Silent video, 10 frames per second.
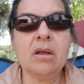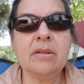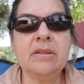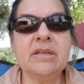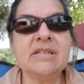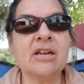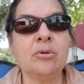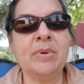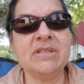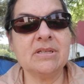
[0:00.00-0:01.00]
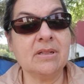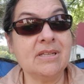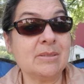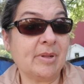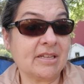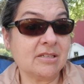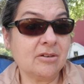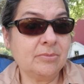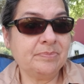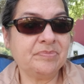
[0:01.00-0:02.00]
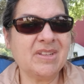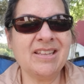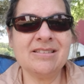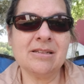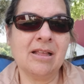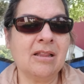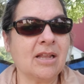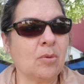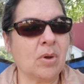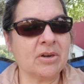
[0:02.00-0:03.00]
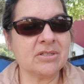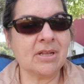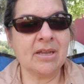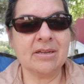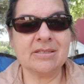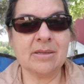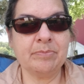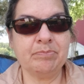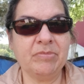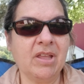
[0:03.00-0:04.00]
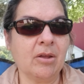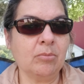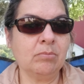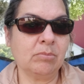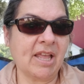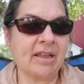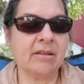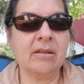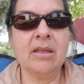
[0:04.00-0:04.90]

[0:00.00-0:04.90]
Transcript: the tunnel basically is a black tunnel. Yeah, it's a lot like a water slide, except, black.